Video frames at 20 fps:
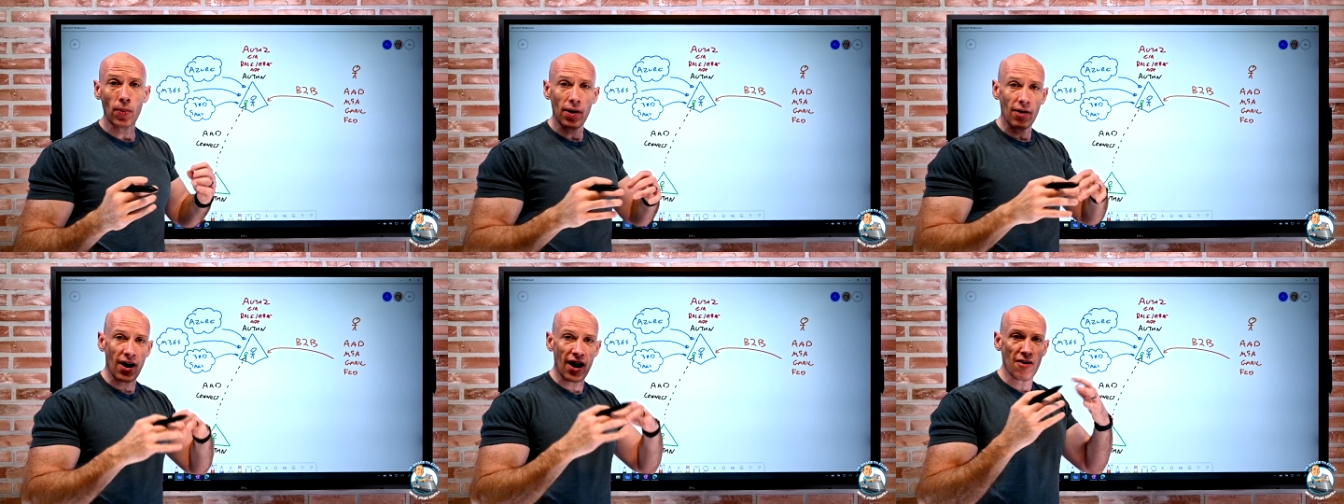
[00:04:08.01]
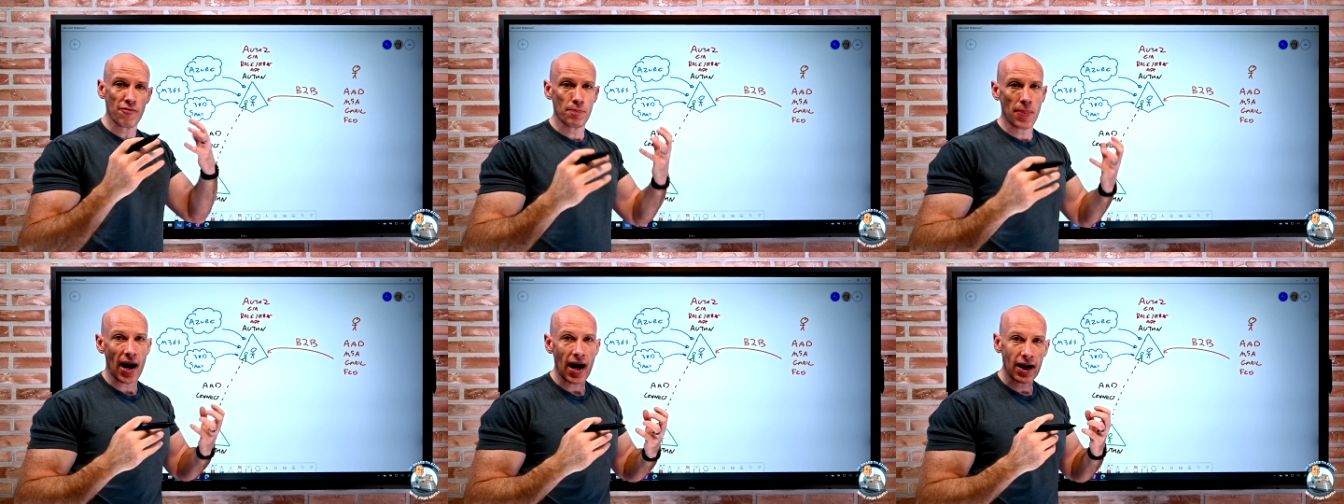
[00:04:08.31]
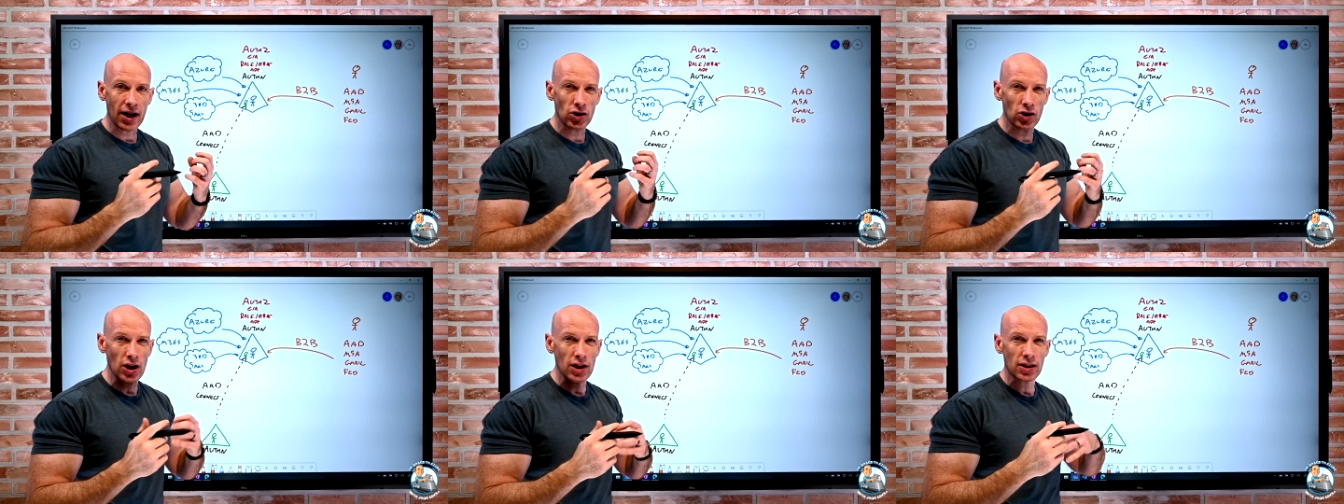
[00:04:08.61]
where I have
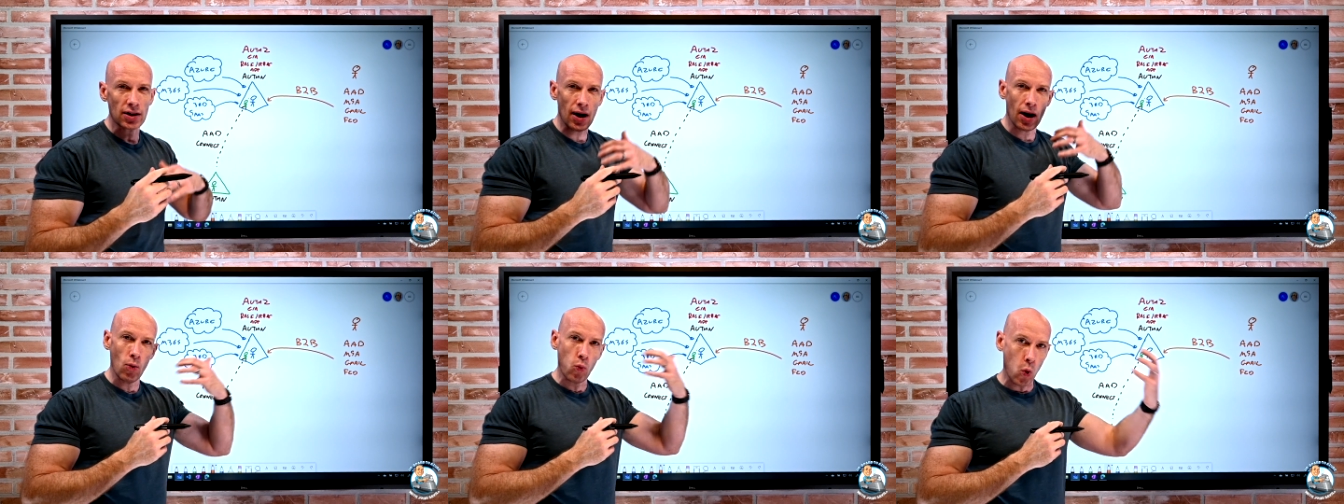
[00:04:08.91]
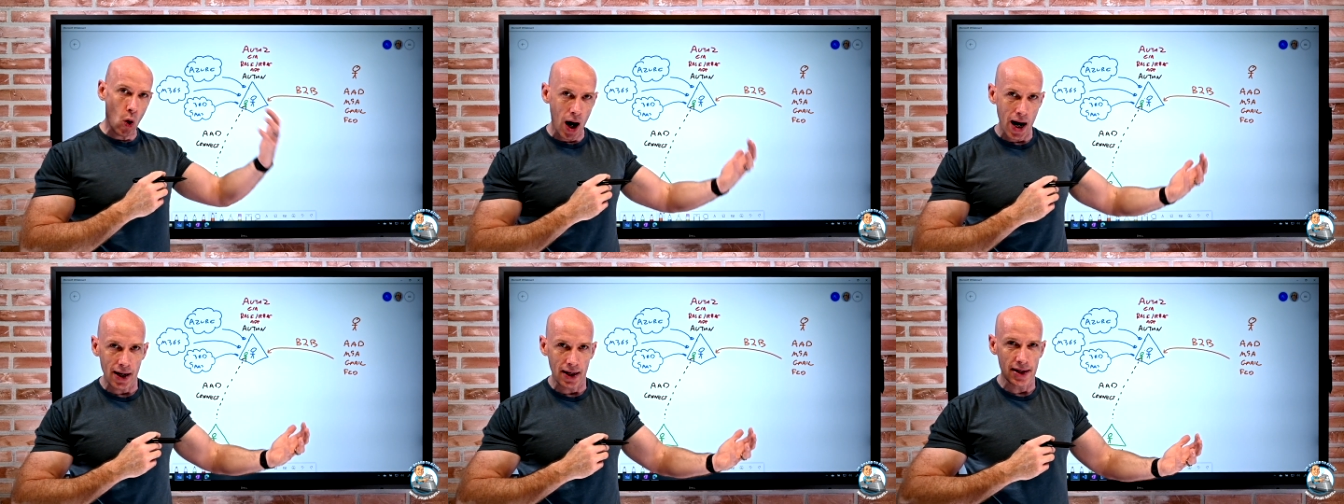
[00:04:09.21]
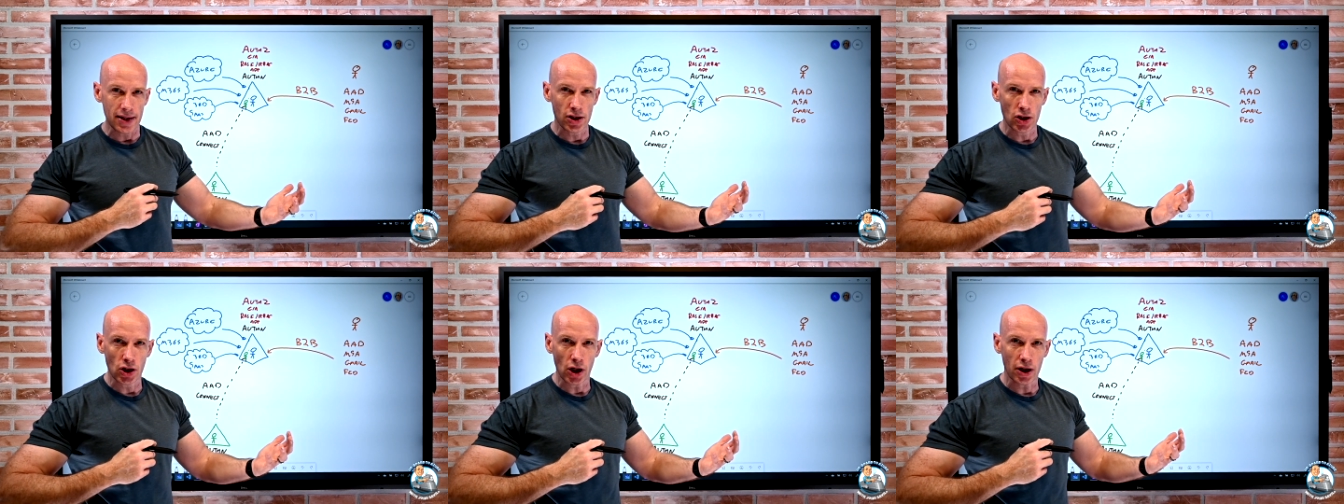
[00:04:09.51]
packages and I
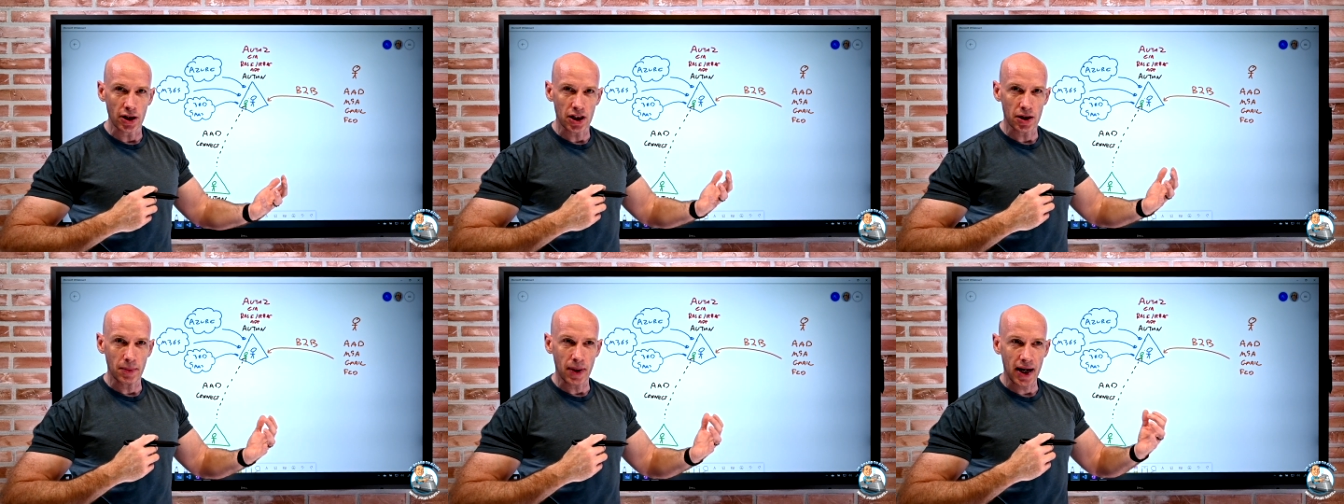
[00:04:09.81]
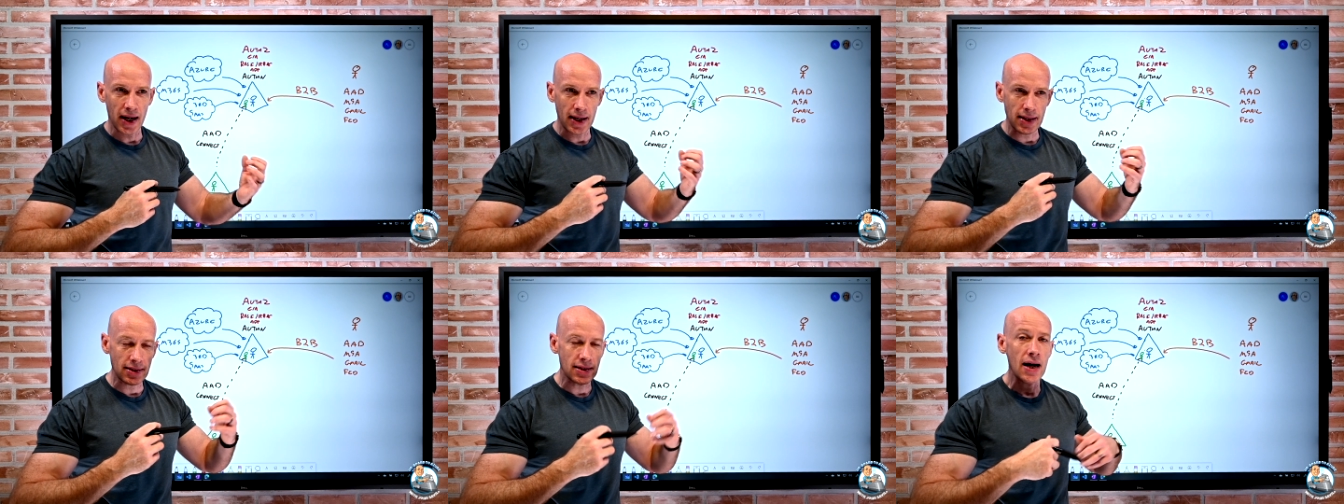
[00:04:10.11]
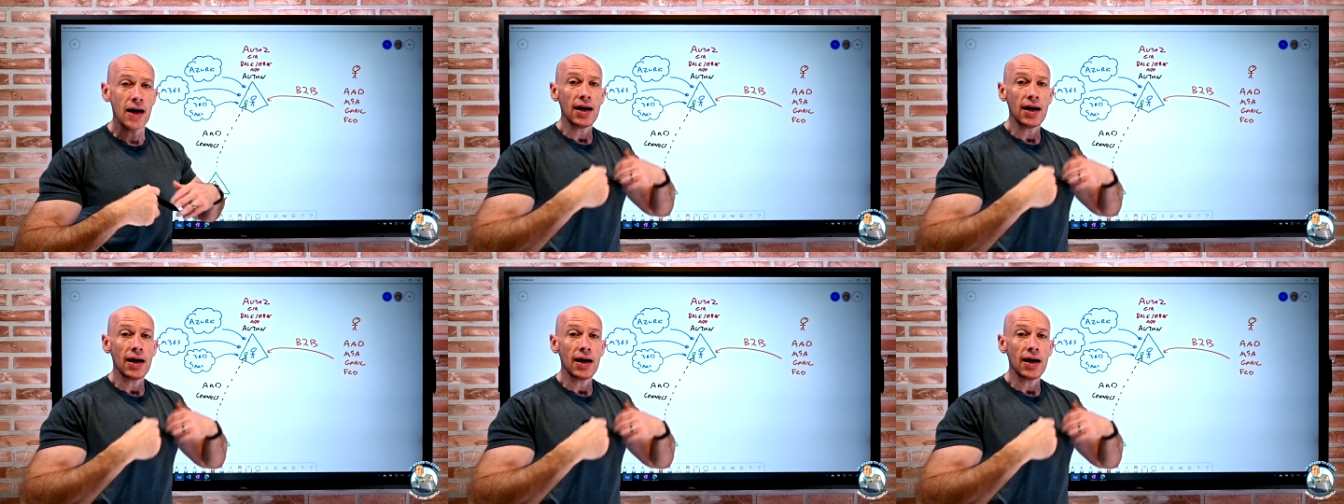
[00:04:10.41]
whitelist certain domains,